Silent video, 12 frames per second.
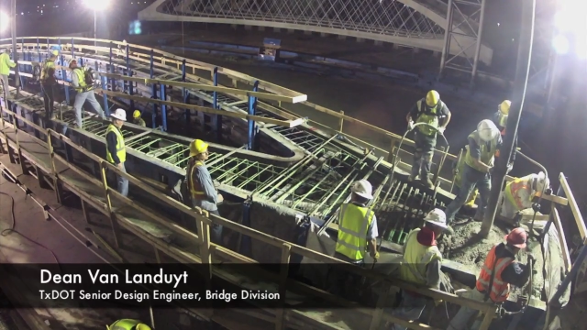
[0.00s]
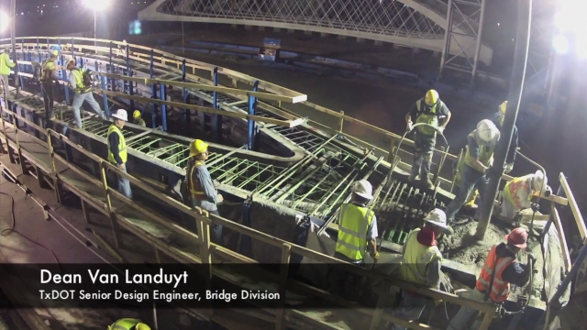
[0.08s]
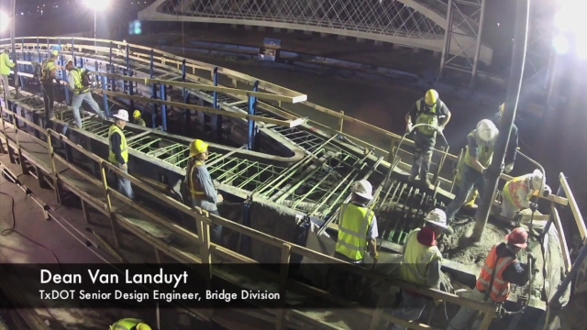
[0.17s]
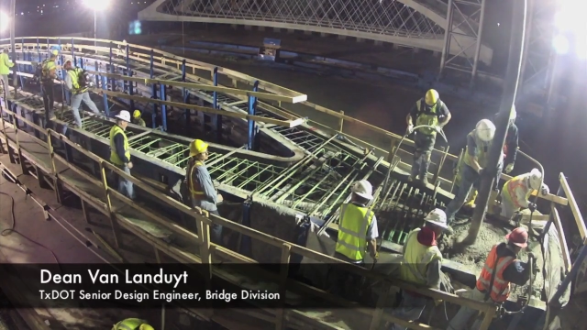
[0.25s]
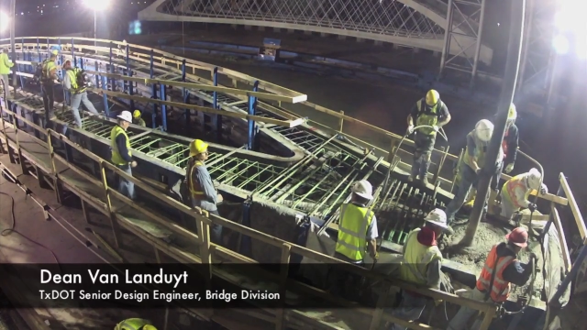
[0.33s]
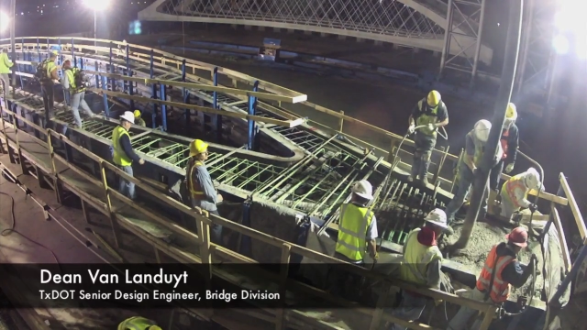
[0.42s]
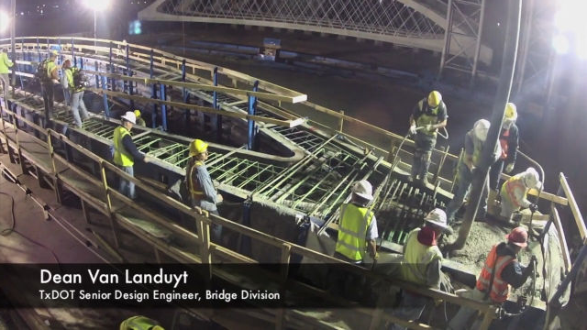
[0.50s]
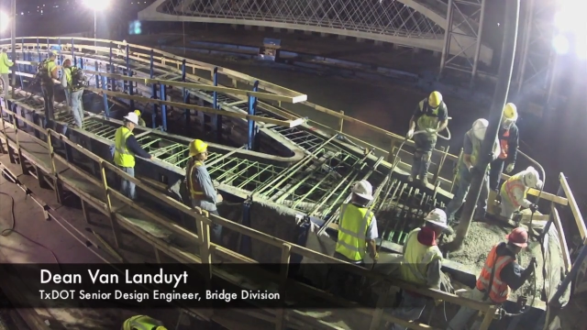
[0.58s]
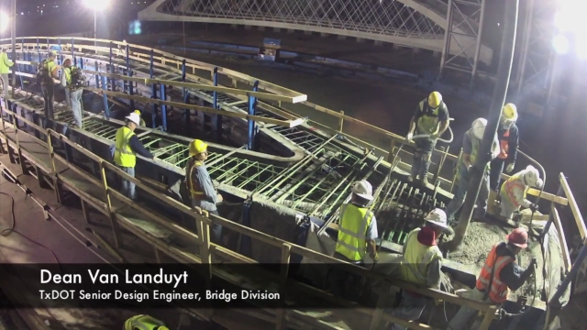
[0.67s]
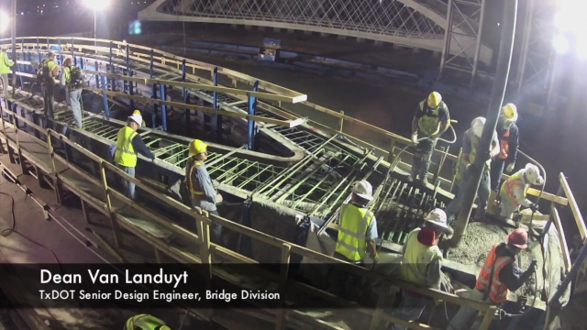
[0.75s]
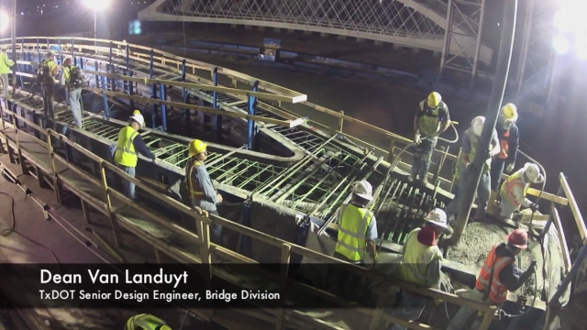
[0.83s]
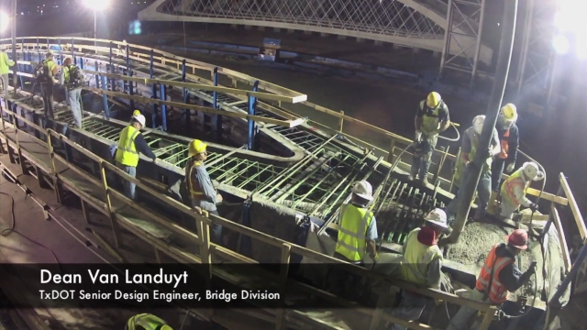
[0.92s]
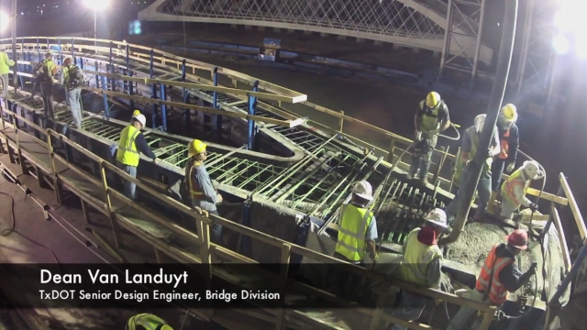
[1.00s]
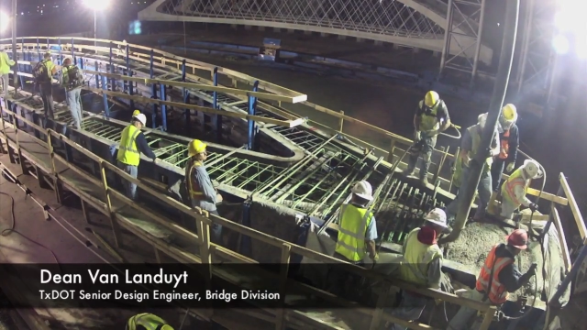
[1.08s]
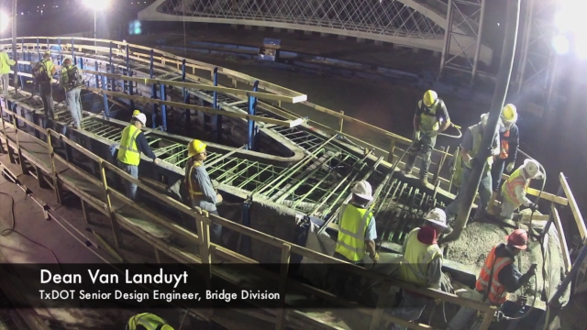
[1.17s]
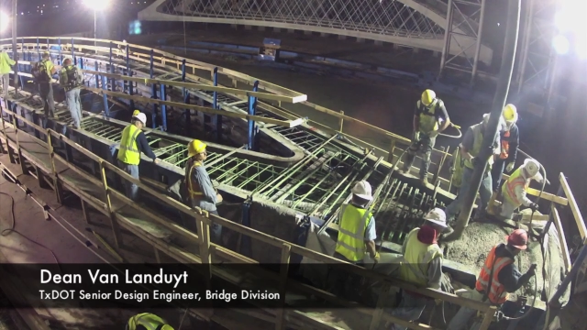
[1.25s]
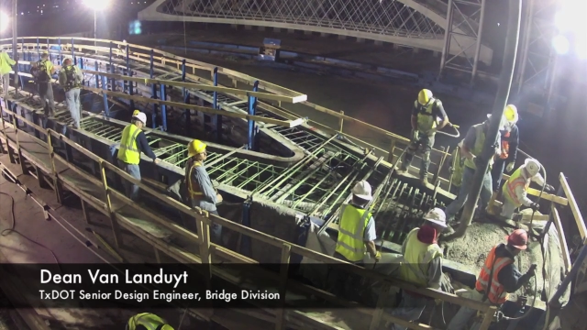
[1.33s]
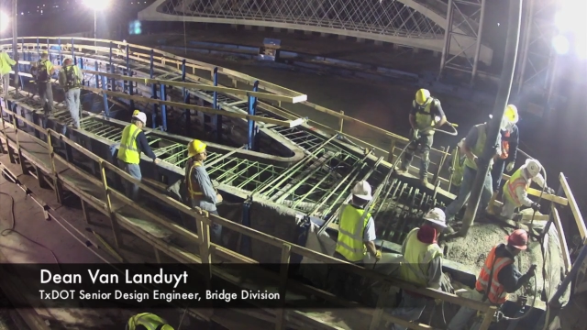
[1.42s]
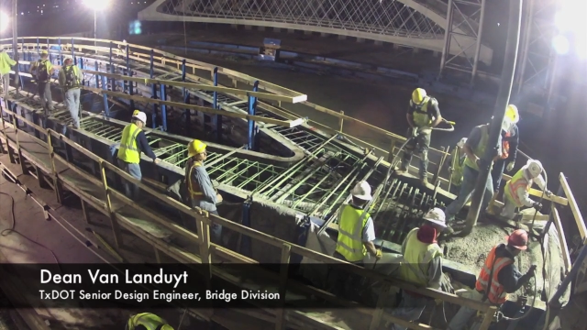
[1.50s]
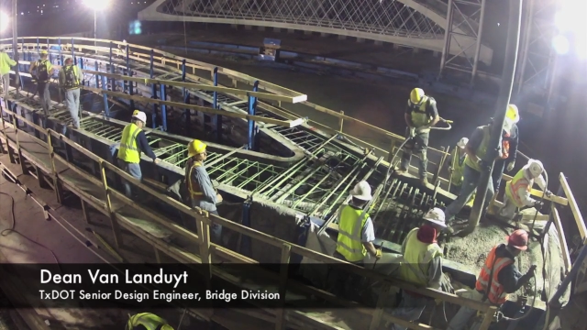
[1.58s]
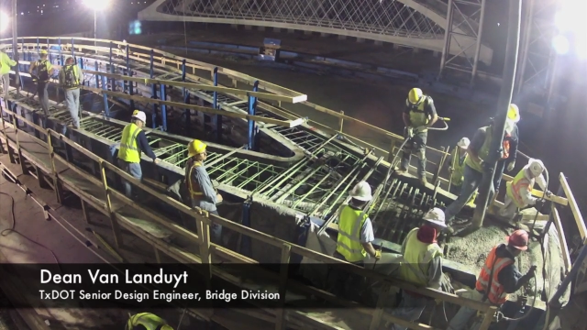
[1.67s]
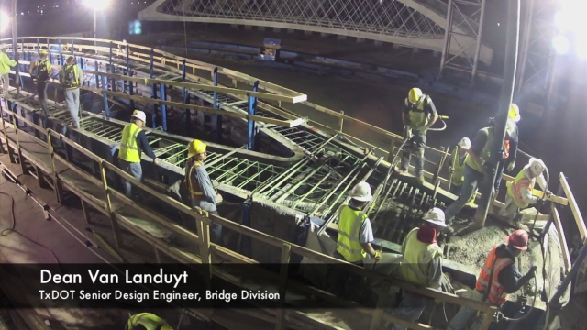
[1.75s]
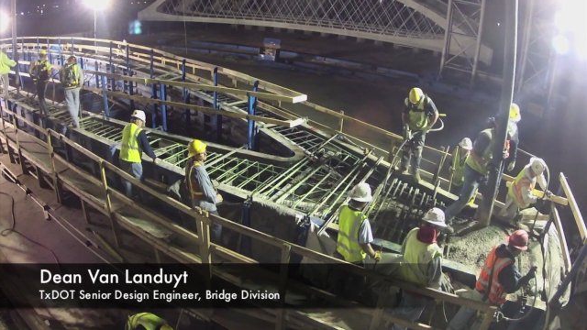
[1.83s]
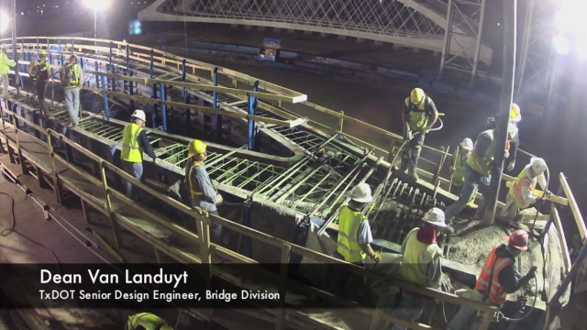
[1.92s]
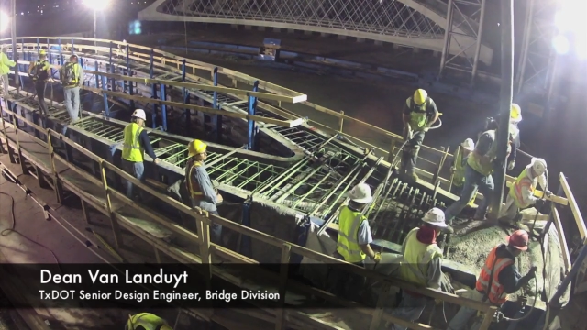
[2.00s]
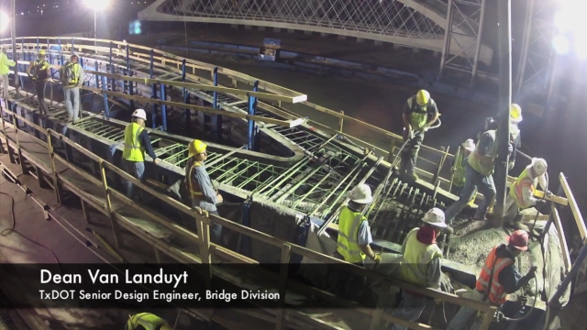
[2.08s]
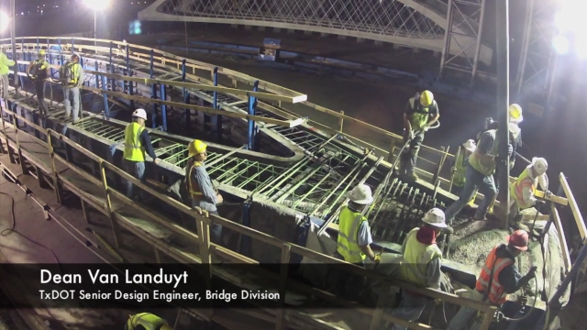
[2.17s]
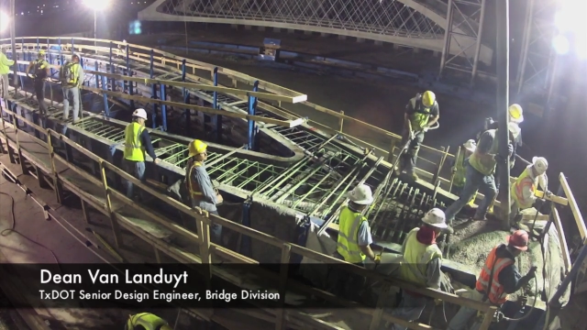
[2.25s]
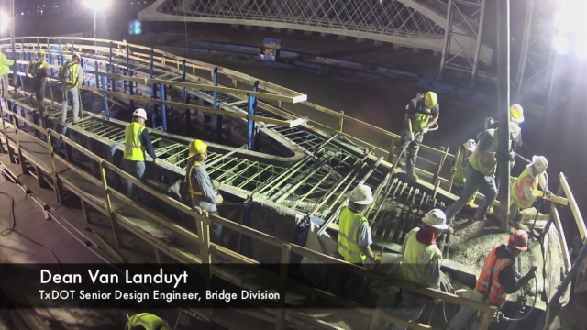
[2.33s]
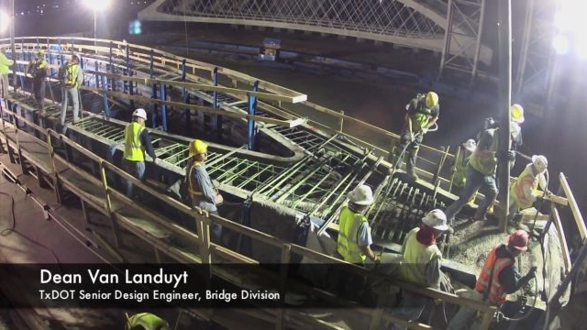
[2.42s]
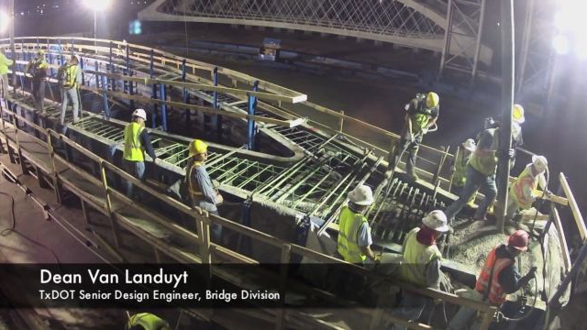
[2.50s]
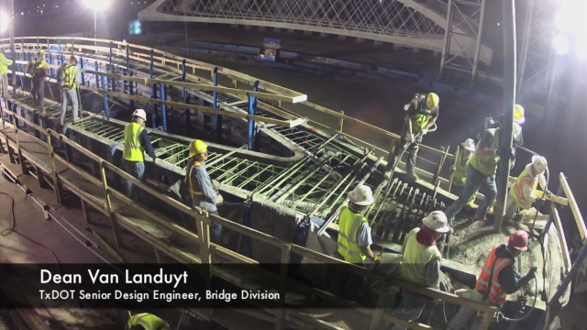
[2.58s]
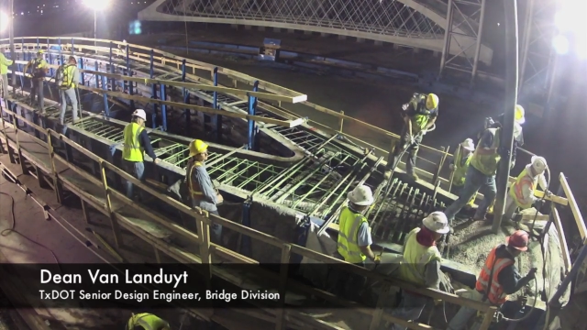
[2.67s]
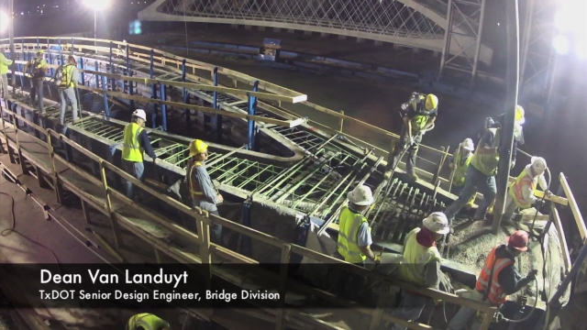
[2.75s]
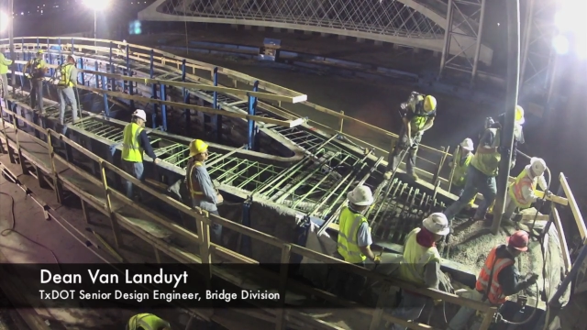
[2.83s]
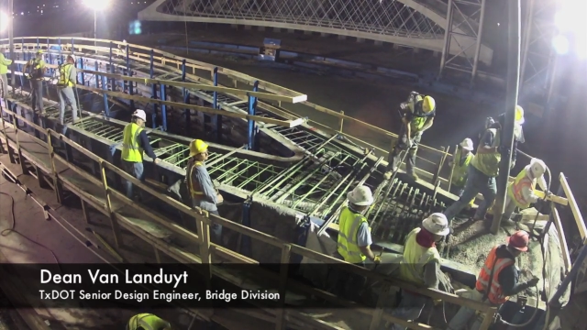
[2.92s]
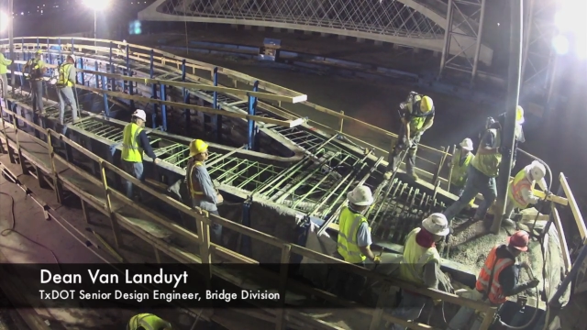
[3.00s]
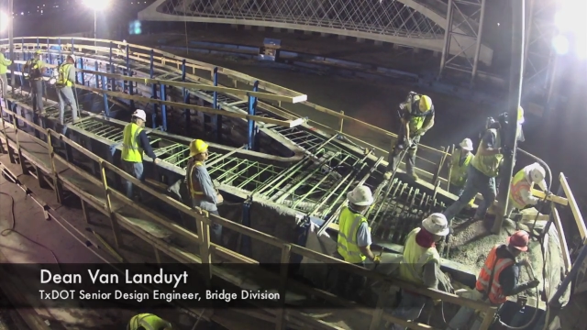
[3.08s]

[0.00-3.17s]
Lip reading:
Nobody's mouth can be seen.